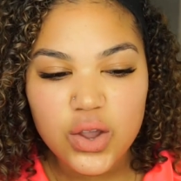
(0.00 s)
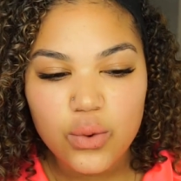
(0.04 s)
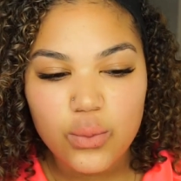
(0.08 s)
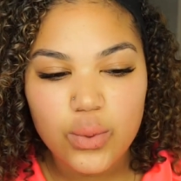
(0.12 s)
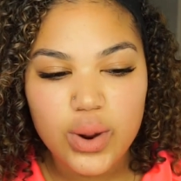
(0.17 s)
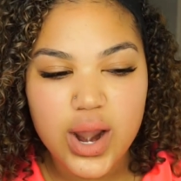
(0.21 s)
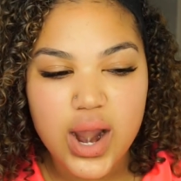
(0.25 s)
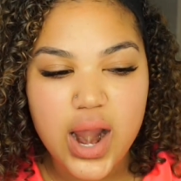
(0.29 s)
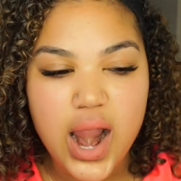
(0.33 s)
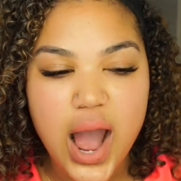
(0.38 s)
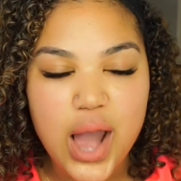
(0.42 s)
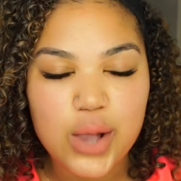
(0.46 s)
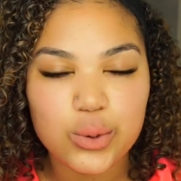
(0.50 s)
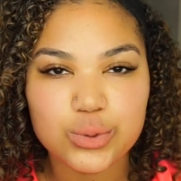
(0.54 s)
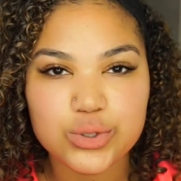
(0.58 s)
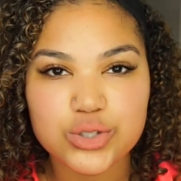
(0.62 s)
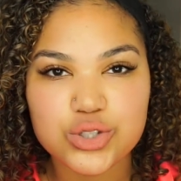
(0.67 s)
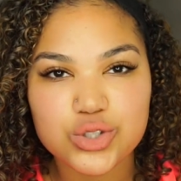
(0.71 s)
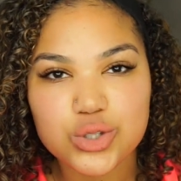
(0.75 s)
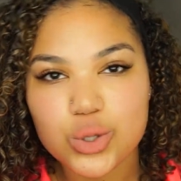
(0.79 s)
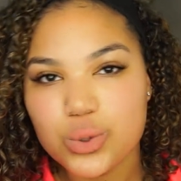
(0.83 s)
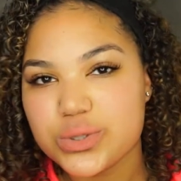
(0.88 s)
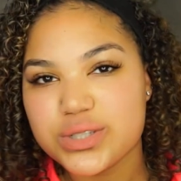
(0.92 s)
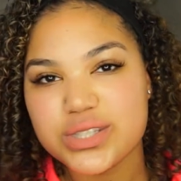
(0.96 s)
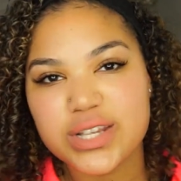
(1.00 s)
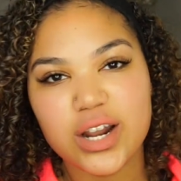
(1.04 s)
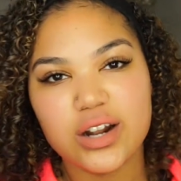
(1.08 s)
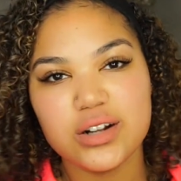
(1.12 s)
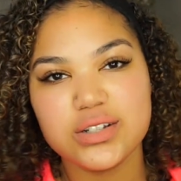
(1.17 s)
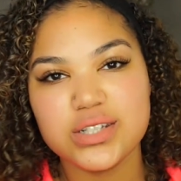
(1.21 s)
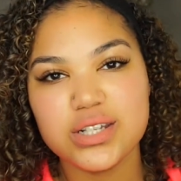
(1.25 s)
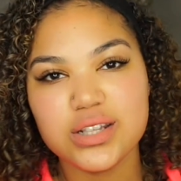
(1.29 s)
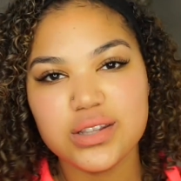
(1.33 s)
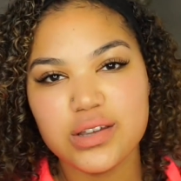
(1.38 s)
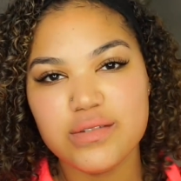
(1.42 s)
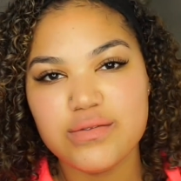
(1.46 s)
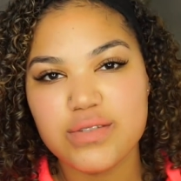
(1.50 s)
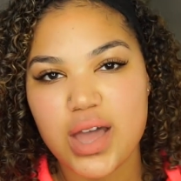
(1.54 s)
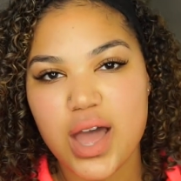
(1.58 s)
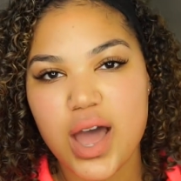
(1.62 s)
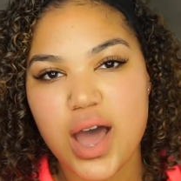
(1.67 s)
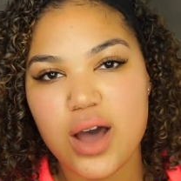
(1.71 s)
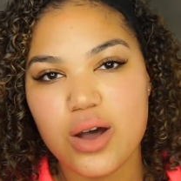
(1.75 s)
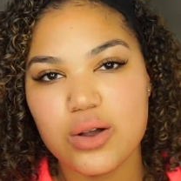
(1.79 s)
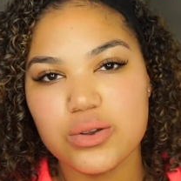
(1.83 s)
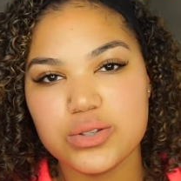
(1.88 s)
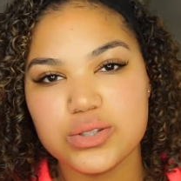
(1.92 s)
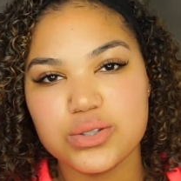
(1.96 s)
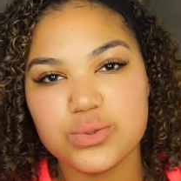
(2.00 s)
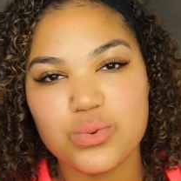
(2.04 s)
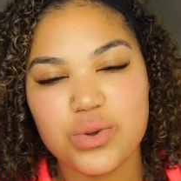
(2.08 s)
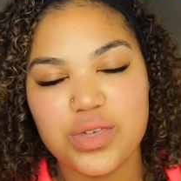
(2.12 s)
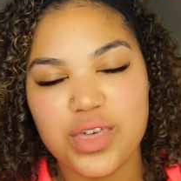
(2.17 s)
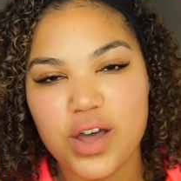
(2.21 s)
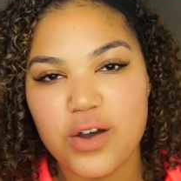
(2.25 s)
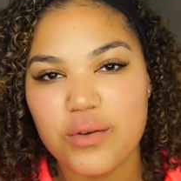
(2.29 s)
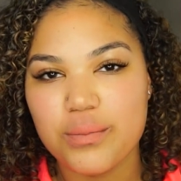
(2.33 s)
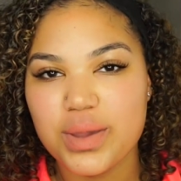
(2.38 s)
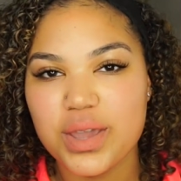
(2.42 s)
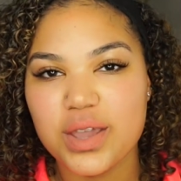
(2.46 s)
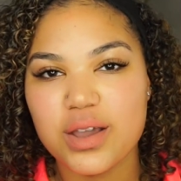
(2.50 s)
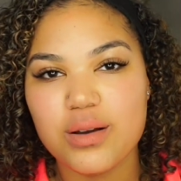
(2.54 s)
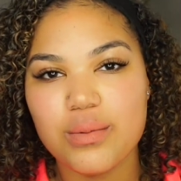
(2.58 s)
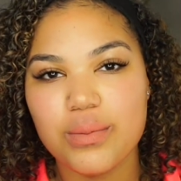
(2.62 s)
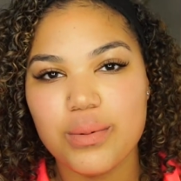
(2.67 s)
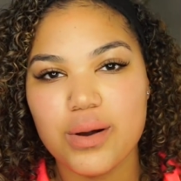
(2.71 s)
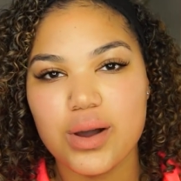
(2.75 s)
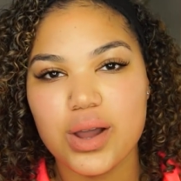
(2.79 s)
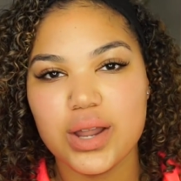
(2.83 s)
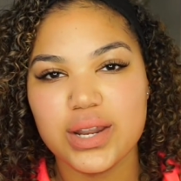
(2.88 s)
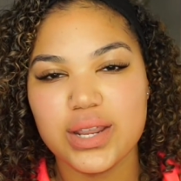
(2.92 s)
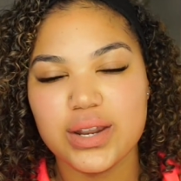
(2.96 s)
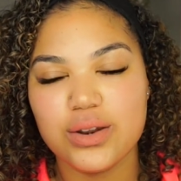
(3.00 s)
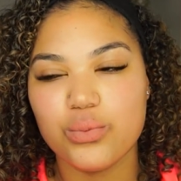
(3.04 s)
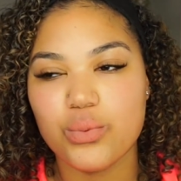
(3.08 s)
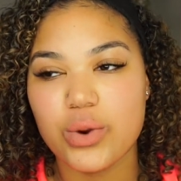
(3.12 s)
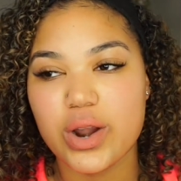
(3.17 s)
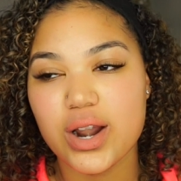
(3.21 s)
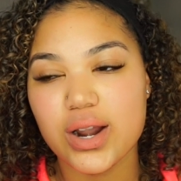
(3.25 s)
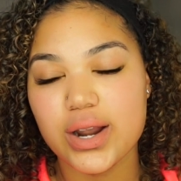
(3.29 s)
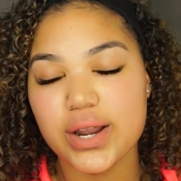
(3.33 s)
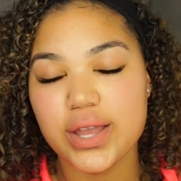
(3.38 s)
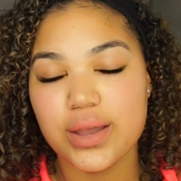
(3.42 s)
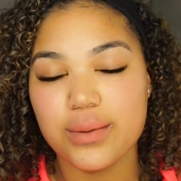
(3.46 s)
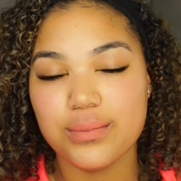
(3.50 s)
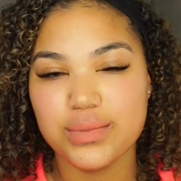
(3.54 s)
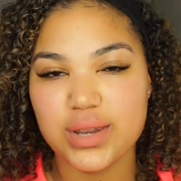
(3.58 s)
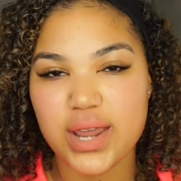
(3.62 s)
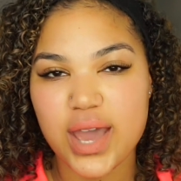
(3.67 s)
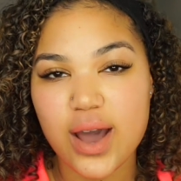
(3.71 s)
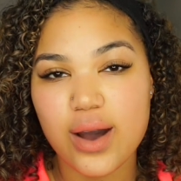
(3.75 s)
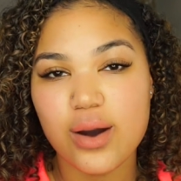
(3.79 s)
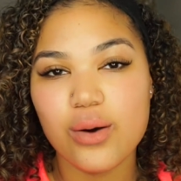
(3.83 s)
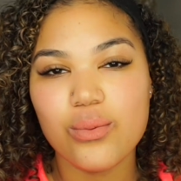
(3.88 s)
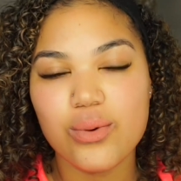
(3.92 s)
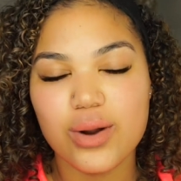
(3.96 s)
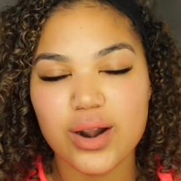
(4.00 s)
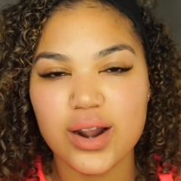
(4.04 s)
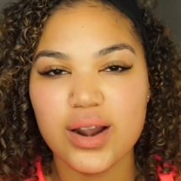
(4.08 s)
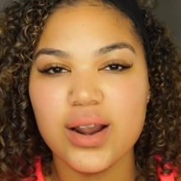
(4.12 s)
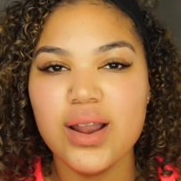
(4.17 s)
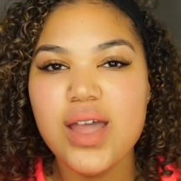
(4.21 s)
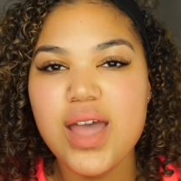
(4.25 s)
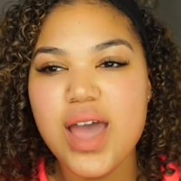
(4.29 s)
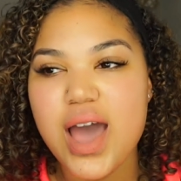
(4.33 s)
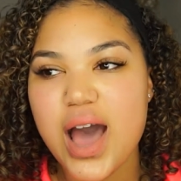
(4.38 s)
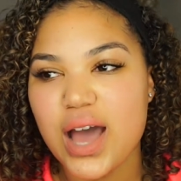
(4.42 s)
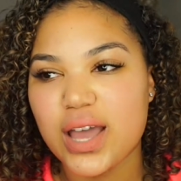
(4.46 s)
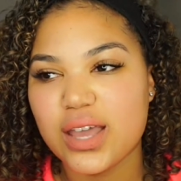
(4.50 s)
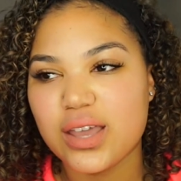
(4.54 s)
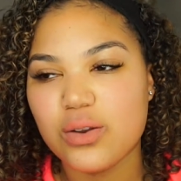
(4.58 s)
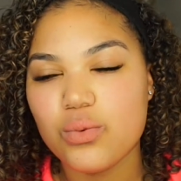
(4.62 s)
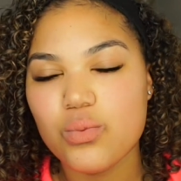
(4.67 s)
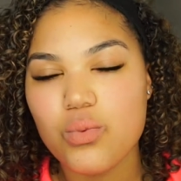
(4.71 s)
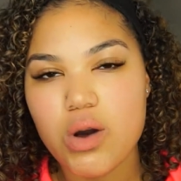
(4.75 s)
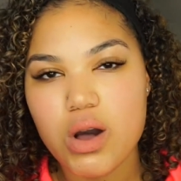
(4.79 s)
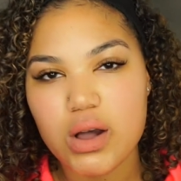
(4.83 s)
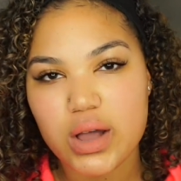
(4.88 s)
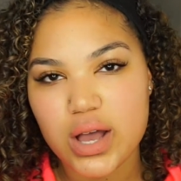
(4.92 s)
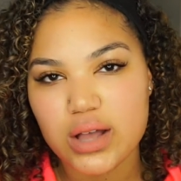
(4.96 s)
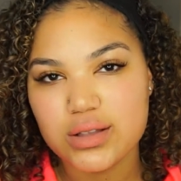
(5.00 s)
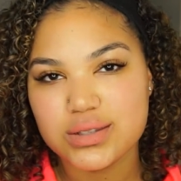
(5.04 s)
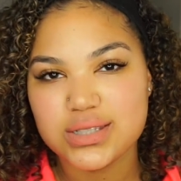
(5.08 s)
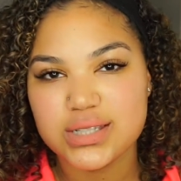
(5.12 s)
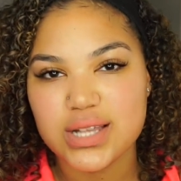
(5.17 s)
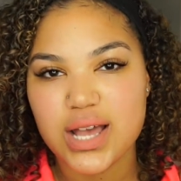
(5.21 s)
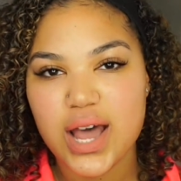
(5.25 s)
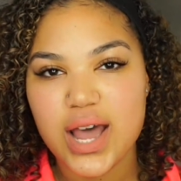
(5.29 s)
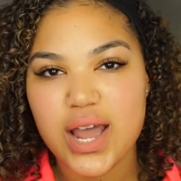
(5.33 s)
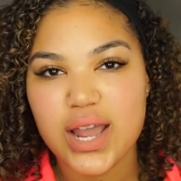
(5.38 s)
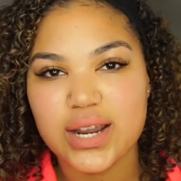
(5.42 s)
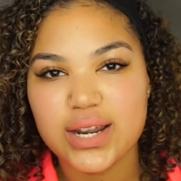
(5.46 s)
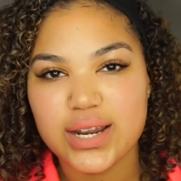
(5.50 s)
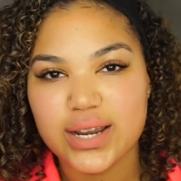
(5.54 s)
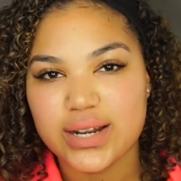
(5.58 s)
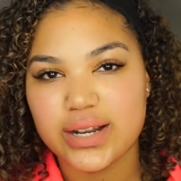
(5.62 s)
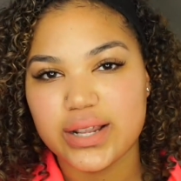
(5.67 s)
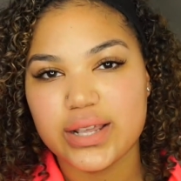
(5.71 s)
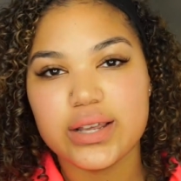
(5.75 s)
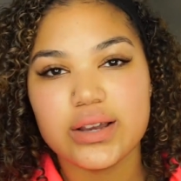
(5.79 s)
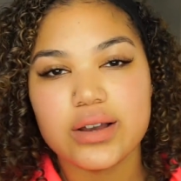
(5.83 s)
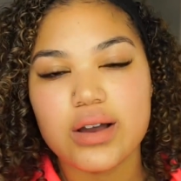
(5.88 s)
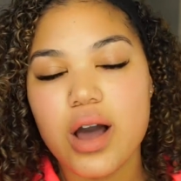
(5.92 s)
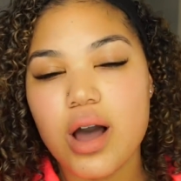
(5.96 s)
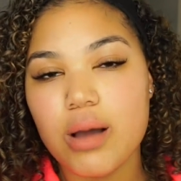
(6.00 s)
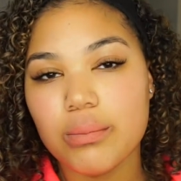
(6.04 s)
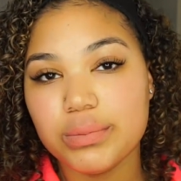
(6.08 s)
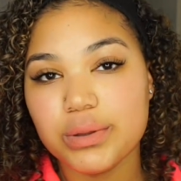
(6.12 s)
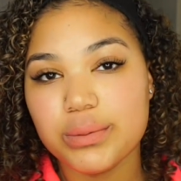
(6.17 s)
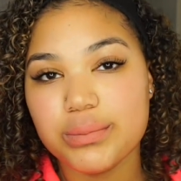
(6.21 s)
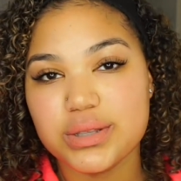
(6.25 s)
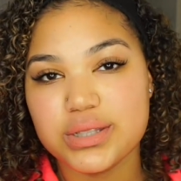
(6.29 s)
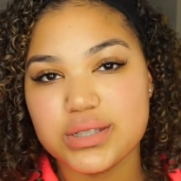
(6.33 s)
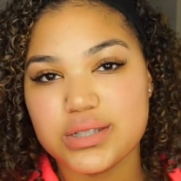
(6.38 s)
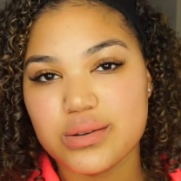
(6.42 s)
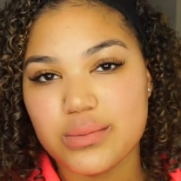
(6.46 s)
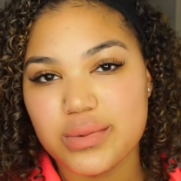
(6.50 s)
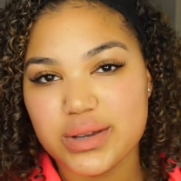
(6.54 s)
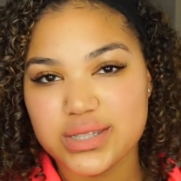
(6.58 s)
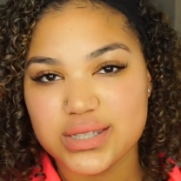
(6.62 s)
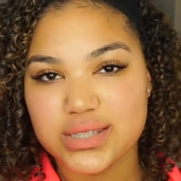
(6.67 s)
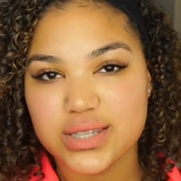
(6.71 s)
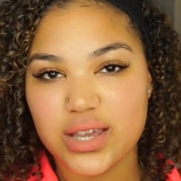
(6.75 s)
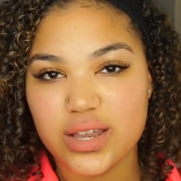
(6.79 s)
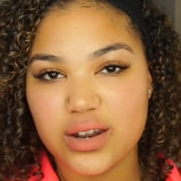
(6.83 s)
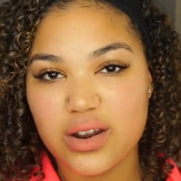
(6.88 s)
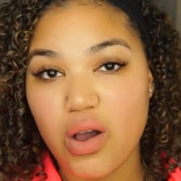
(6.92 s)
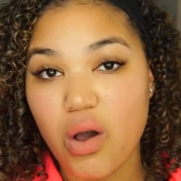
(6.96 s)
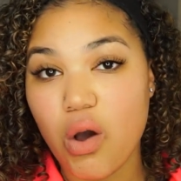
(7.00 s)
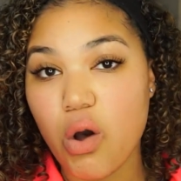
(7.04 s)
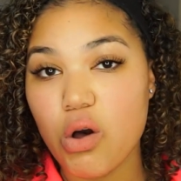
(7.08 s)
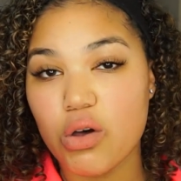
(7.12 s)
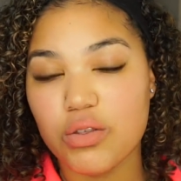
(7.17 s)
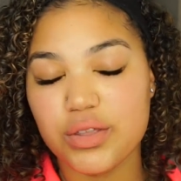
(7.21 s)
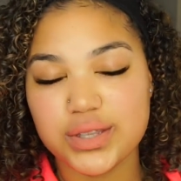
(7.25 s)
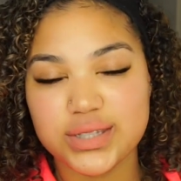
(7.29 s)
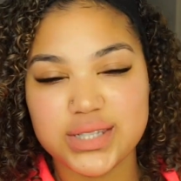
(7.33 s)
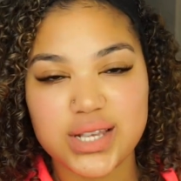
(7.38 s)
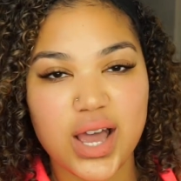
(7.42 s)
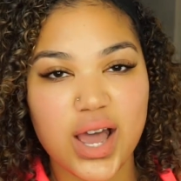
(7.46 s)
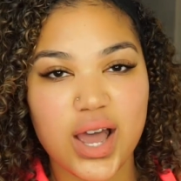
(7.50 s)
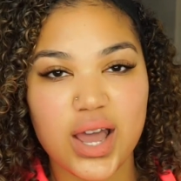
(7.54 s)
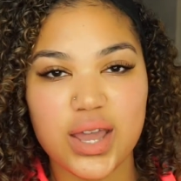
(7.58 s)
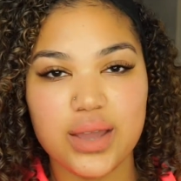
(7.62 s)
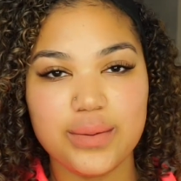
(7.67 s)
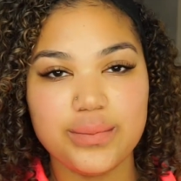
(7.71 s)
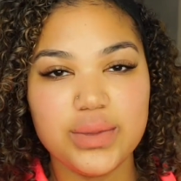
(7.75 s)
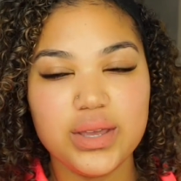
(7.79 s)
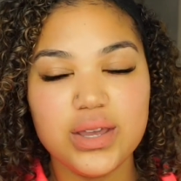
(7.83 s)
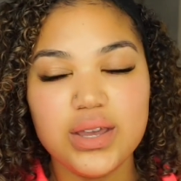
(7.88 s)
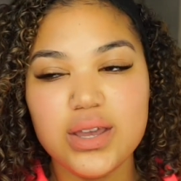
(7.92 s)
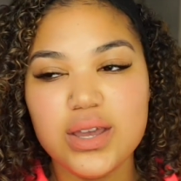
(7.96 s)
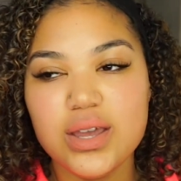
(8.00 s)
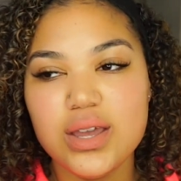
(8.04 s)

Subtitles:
where I was so scared to leave the house without makeup on, and where I am now, where I can walk outside and get compliments on my skin all the time,